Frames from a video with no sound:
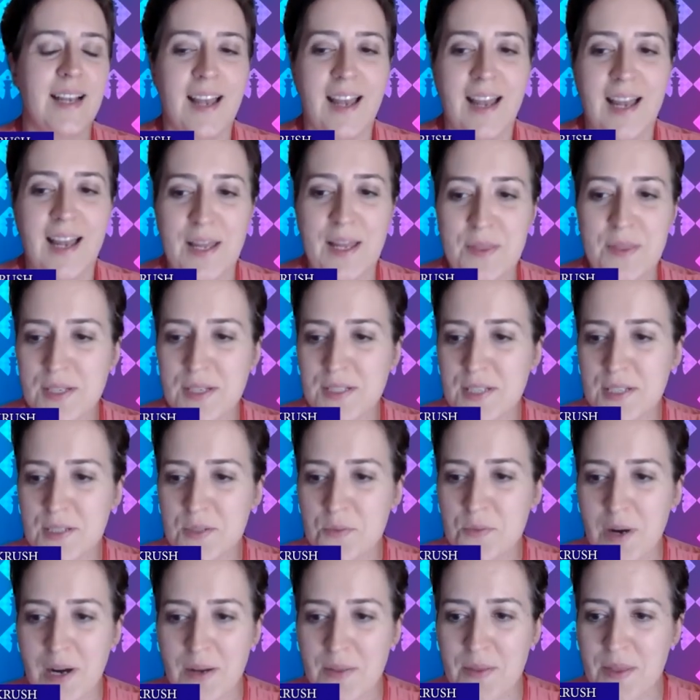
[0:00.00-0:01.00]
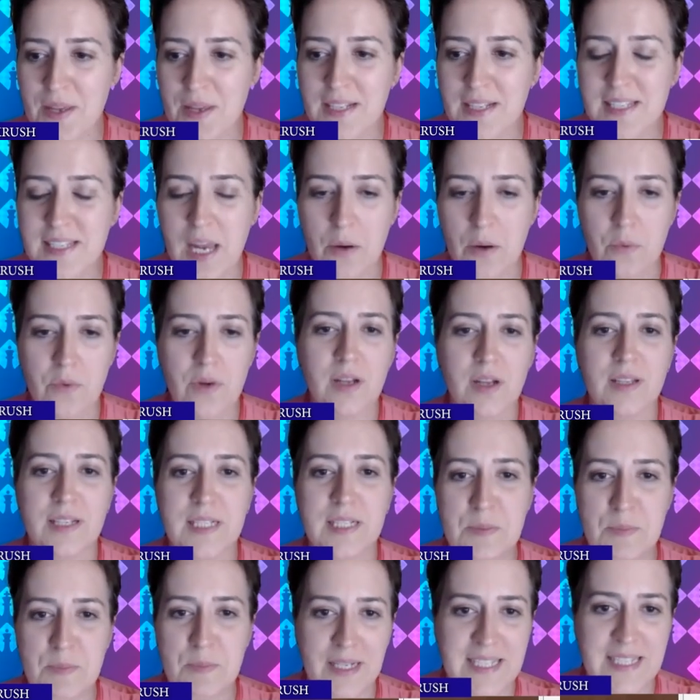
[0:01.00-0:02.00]
And this is where things get really
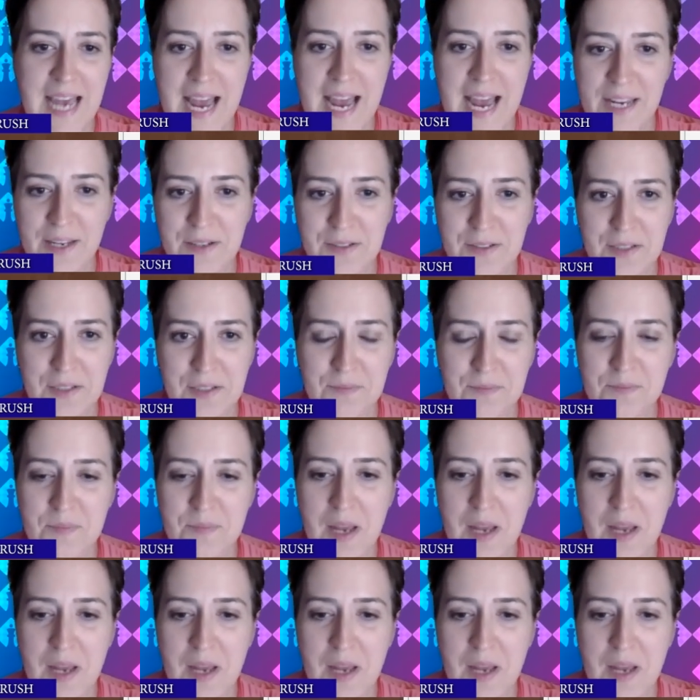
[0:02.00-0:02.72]
spectacular.